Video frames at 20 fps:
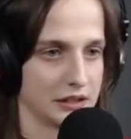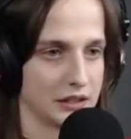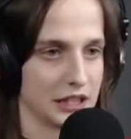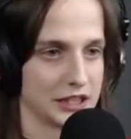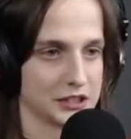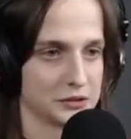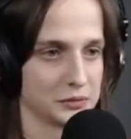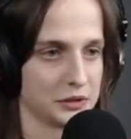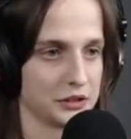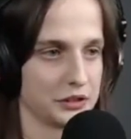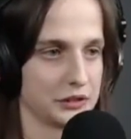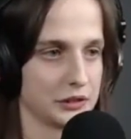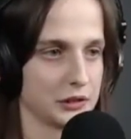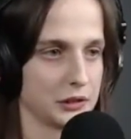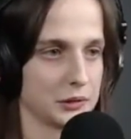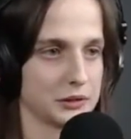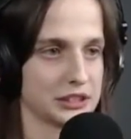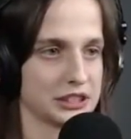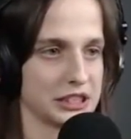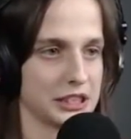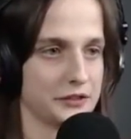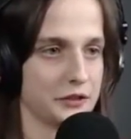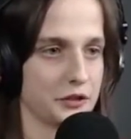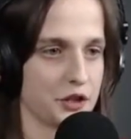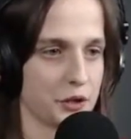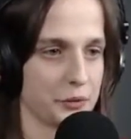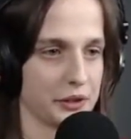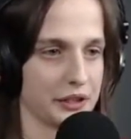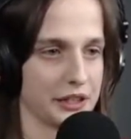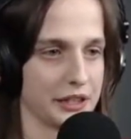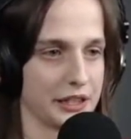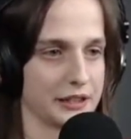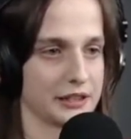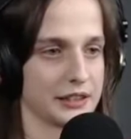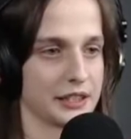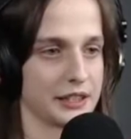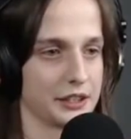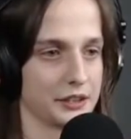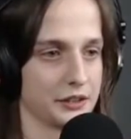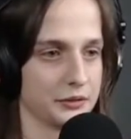I just wanted to load the save to show you again that
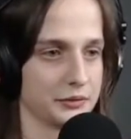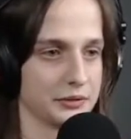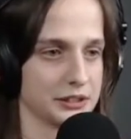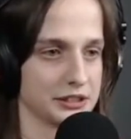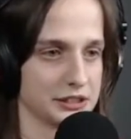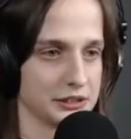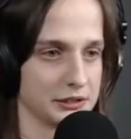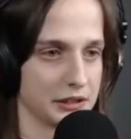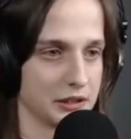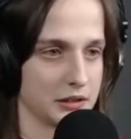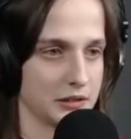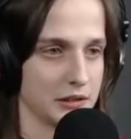I can do this, you know.